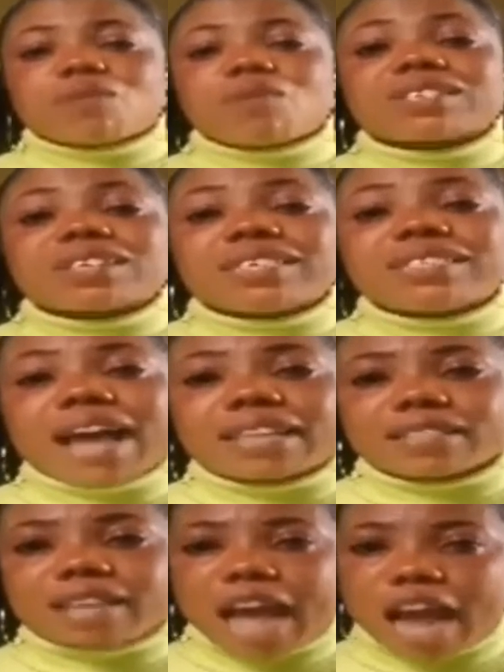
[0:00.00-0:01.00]
worst is
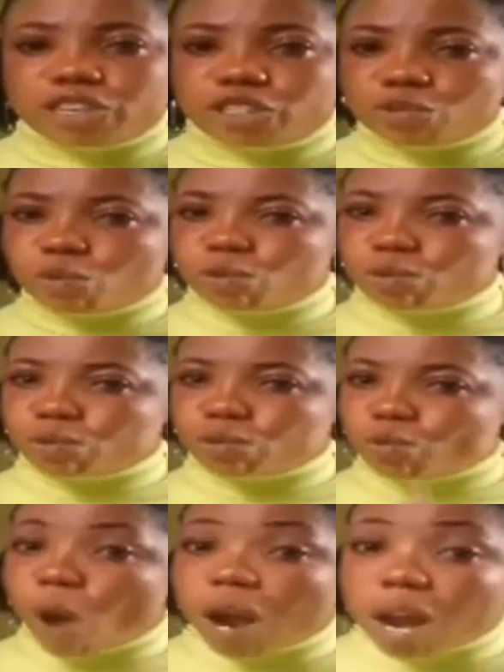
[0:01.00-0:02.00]
that I shouldn't go to
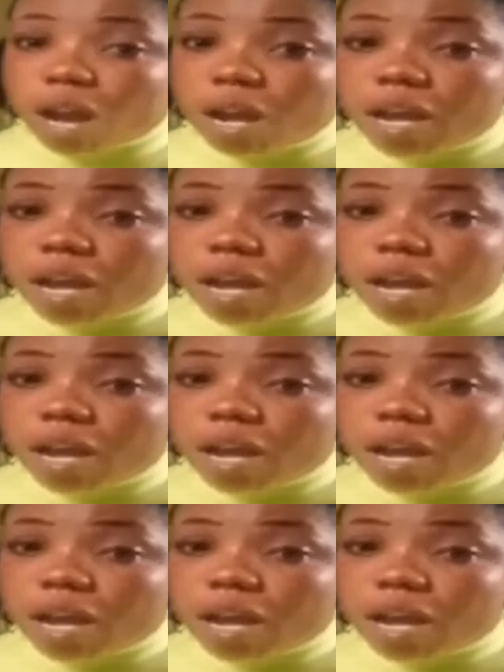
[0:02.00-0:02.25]
work.